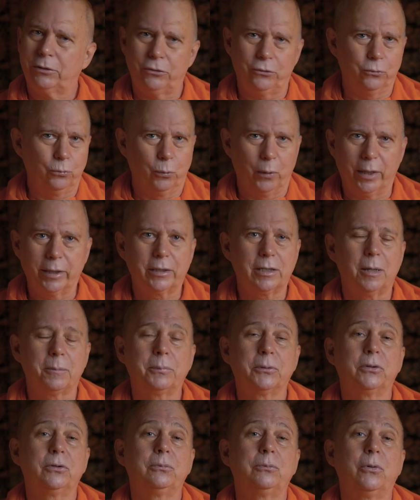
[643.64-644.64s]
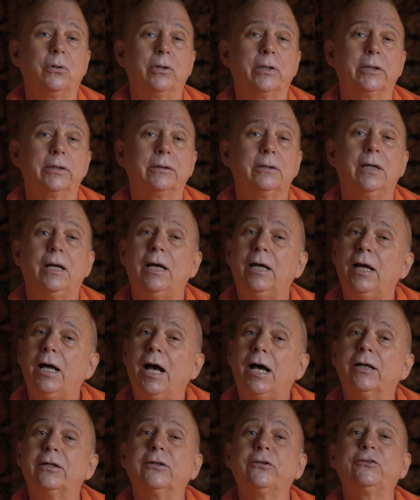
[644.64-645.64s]
You wake up in the morning
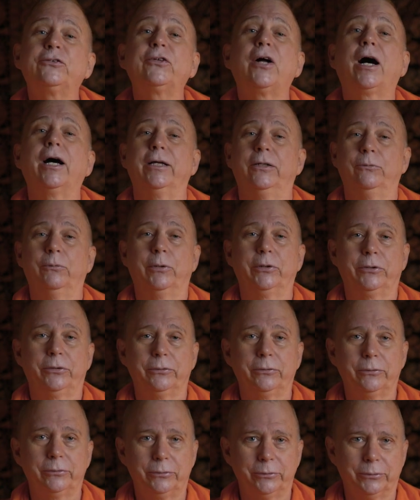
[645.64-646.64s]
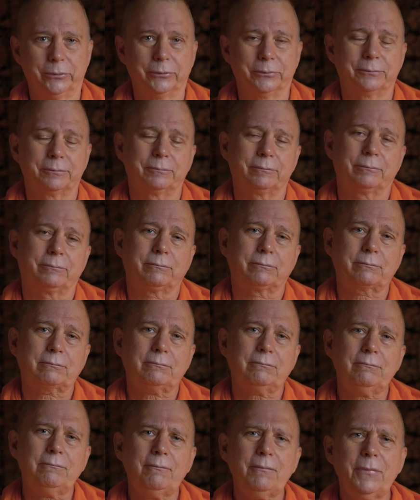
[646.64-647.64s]
and decide what you'll do.
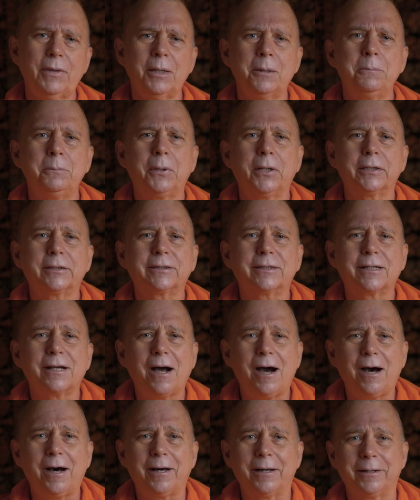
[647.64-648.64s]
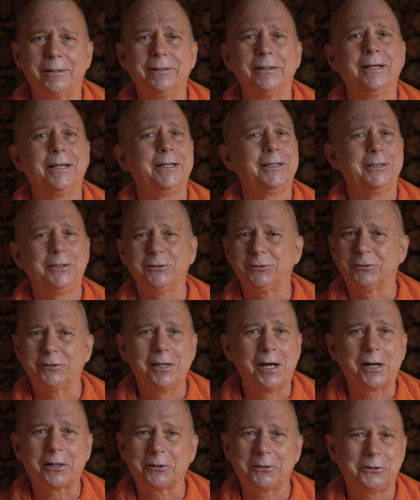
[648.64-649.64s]
But God is
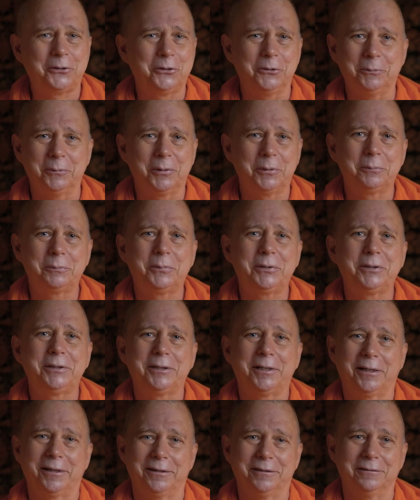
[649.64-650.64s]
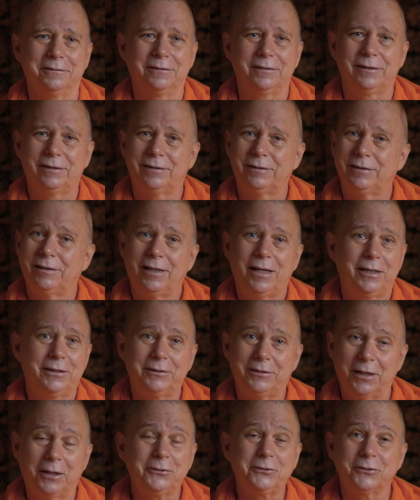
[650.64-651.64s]
not a human being
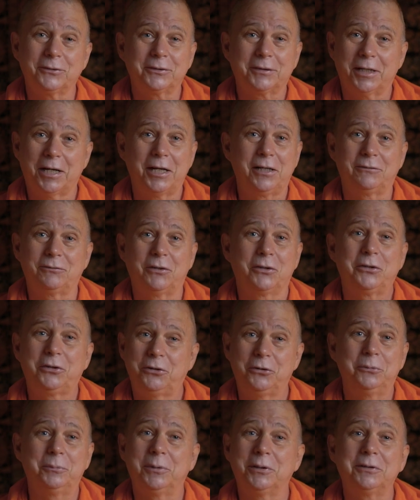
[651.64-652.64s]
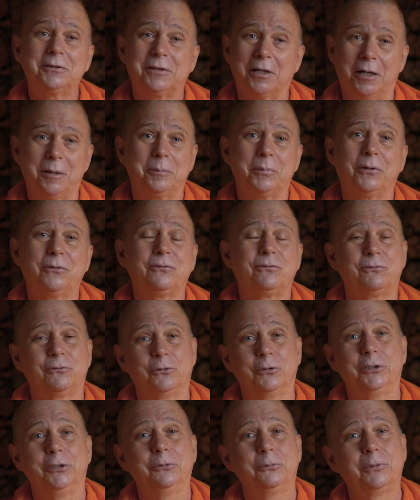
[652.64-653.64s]
and doesn't have a human type of
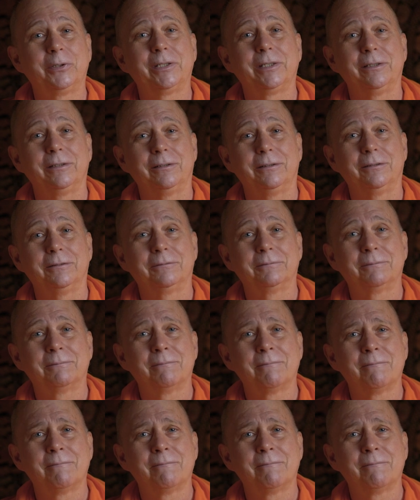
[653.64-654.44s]
free will.